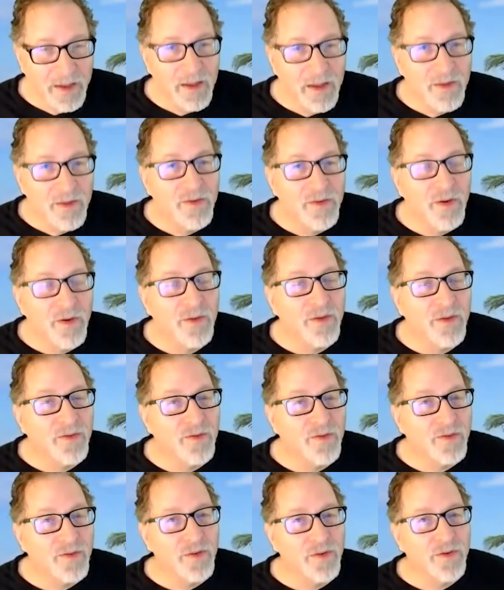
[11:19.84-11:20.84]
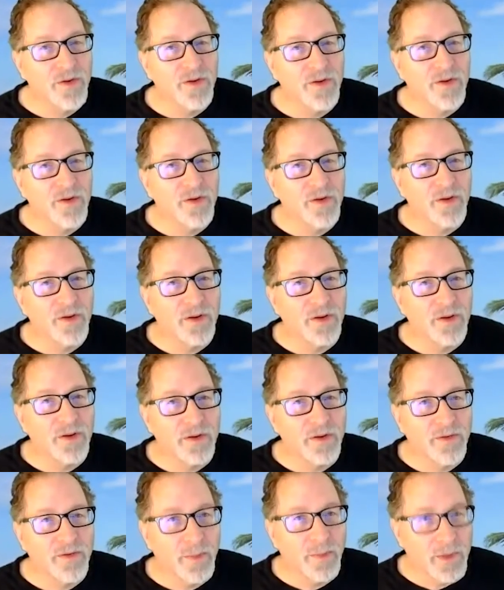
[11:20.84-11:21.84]
So the sooner
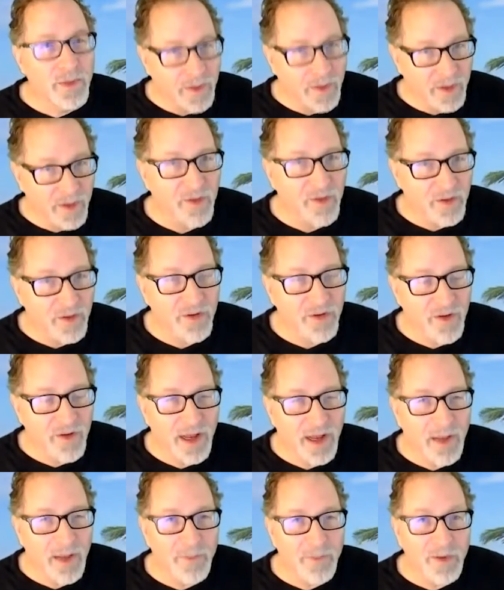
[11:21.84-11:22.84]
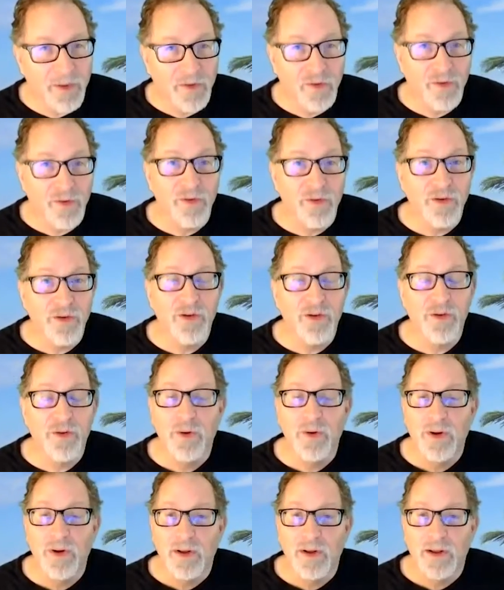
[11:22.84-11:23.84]
someone does a good job, the sooner you
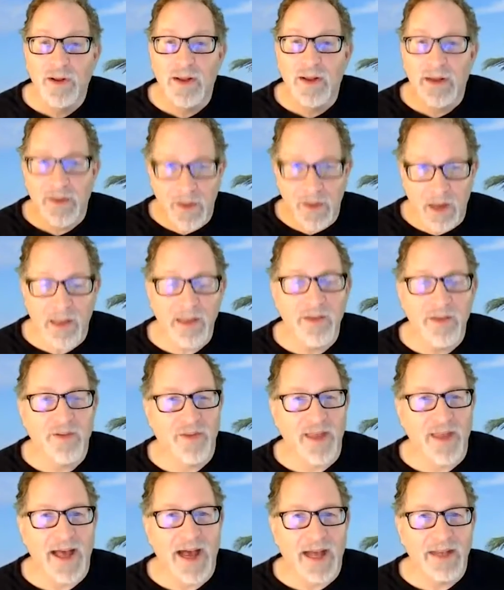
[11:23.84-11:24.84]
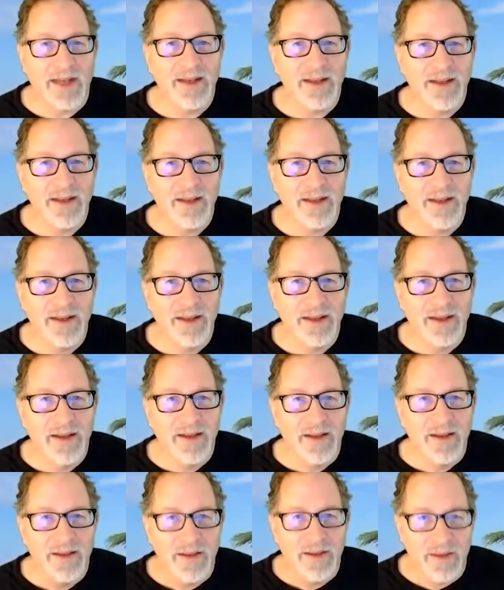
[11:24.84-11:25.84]
acknowledge that,
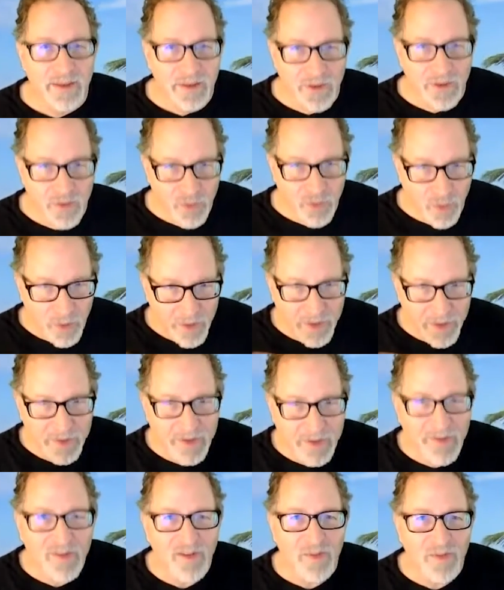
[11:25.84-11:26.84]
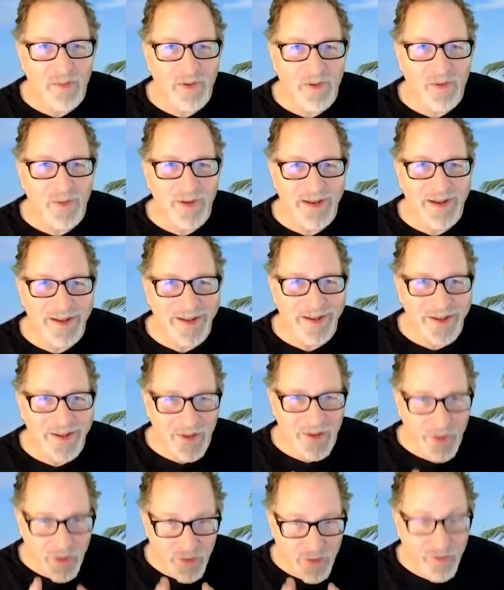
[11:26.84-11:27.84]
the shorter the distance between
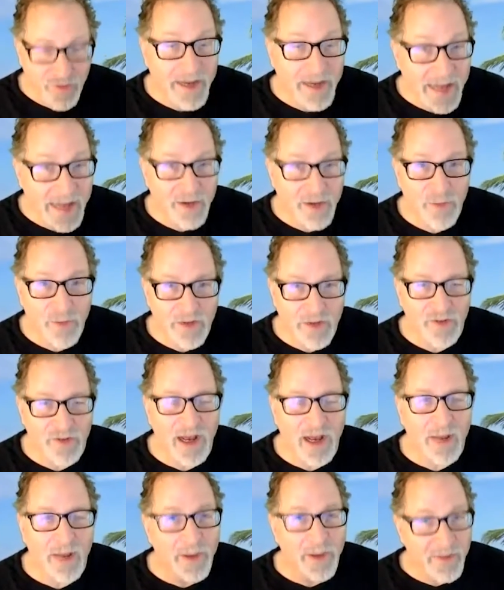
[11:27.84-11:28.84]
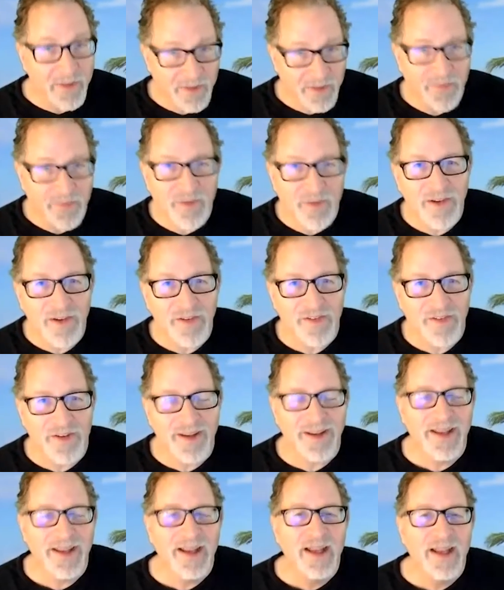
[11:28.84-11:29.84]
you're saying, hey, great job, and they finished
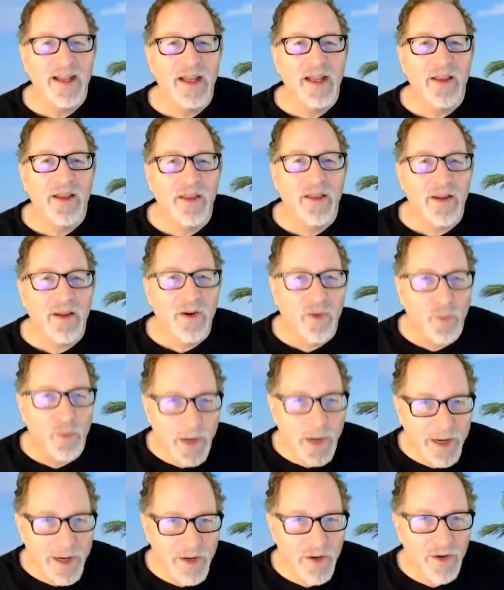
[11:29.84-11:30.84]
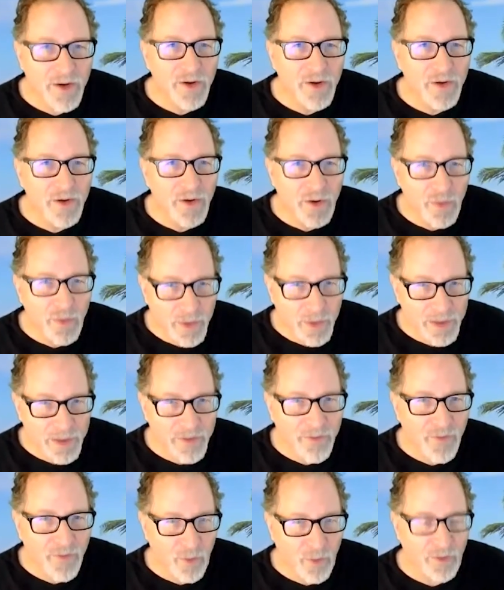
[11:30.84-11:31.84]
it, the greater you're
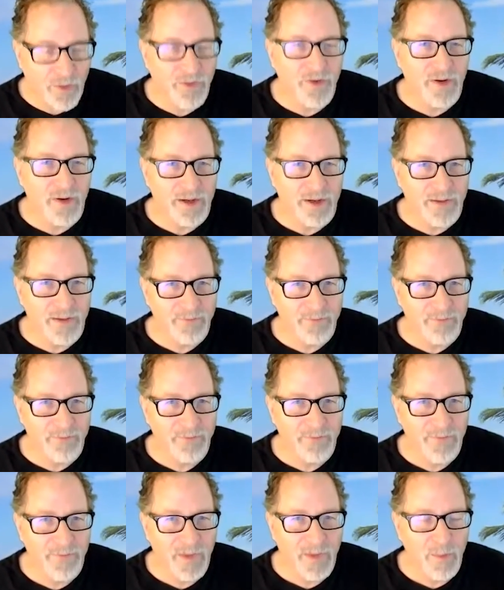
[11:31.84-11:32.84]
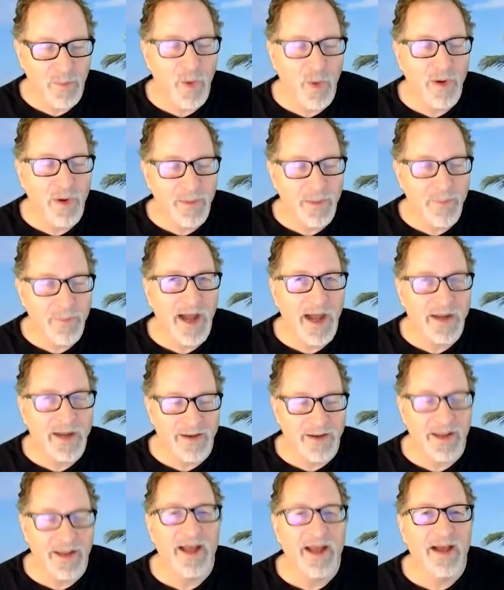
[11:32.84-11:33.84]
reinforcing it, the more impact
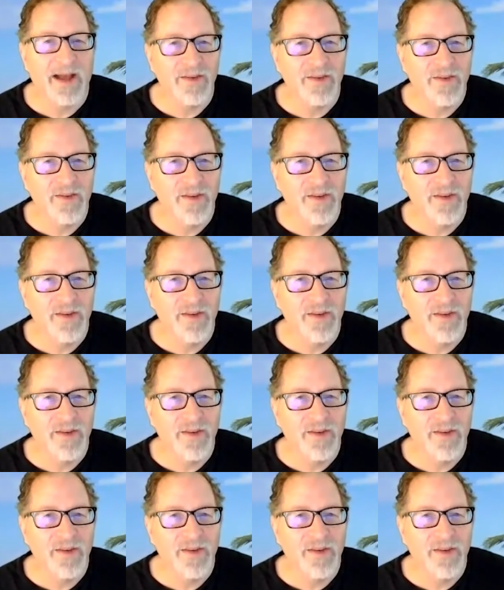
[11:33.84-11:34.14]
it has.